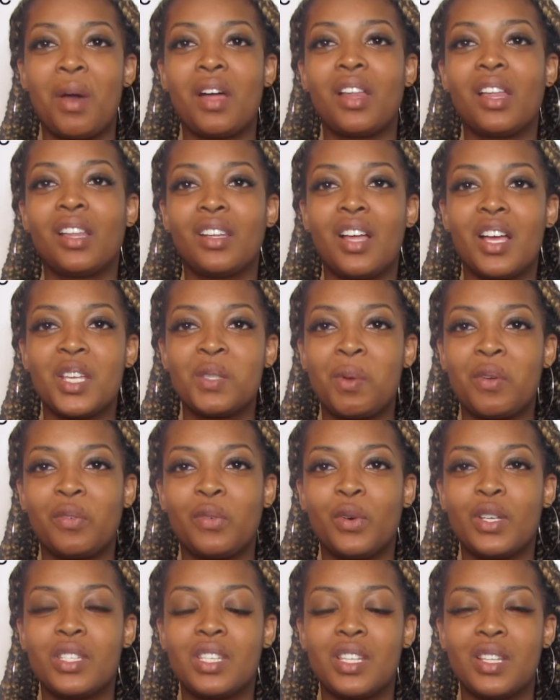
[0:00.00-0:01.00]
I like lost my
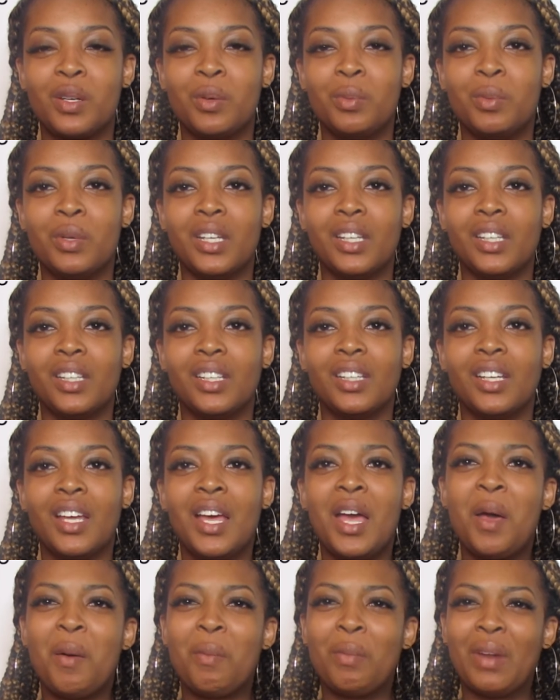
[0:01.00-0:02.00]
voice a little bit,
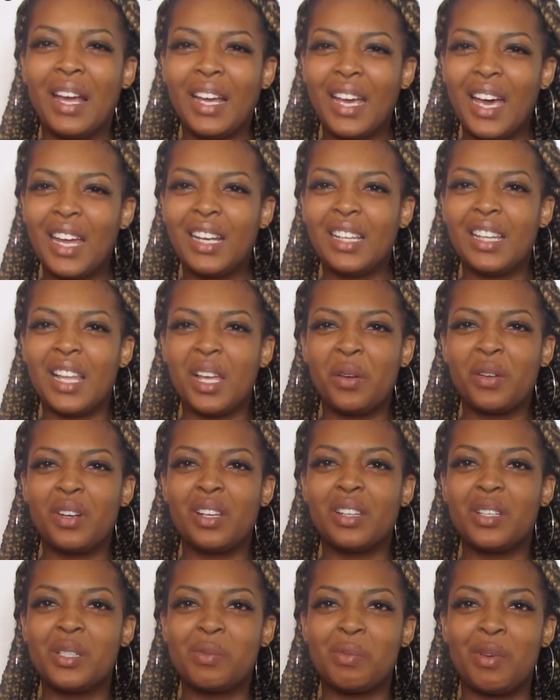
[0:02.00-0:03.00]
but I kind of like when
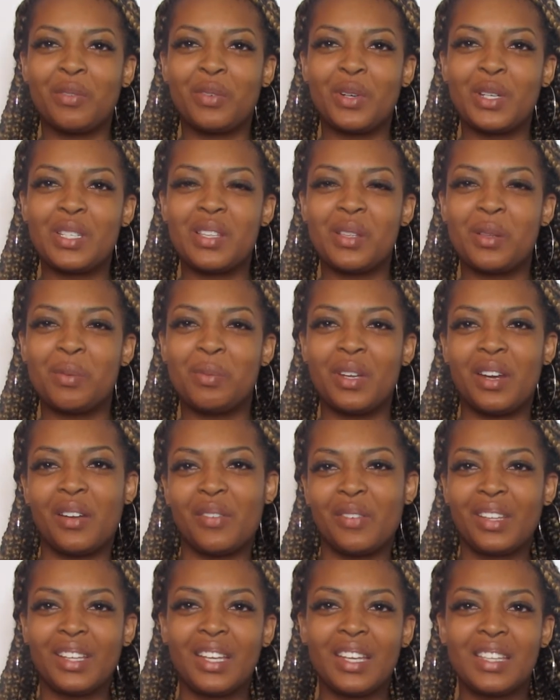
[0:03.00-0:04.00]
I lose my voice a little bit. I
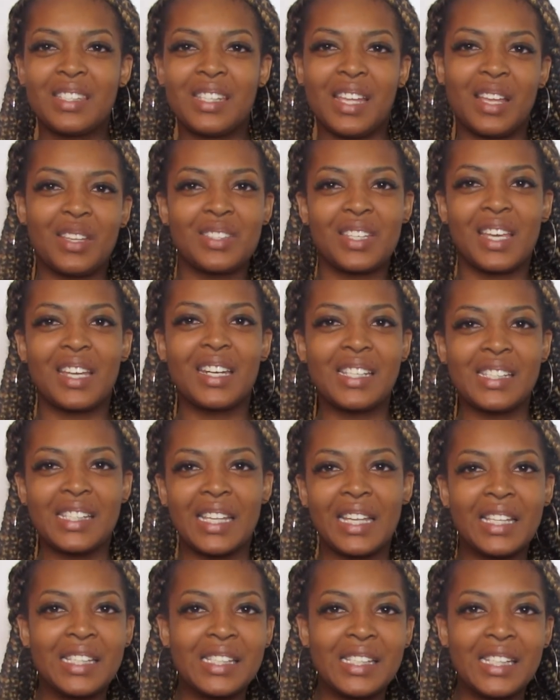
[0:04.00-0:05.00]
feel like it sounds kind of
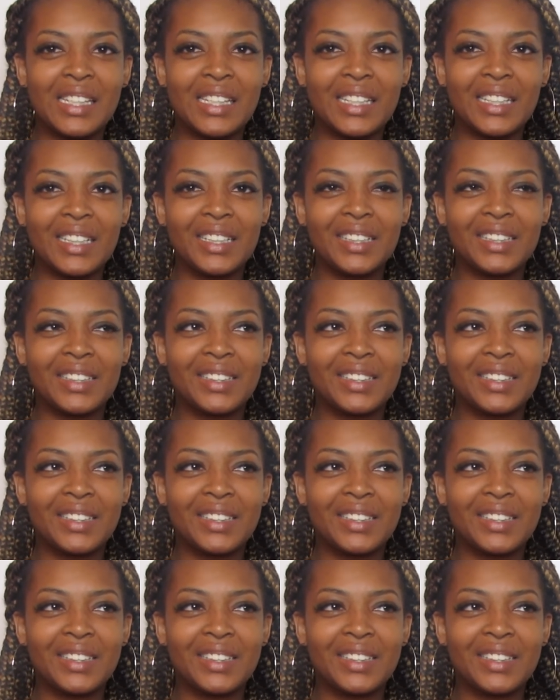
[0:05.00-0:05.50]
sexy.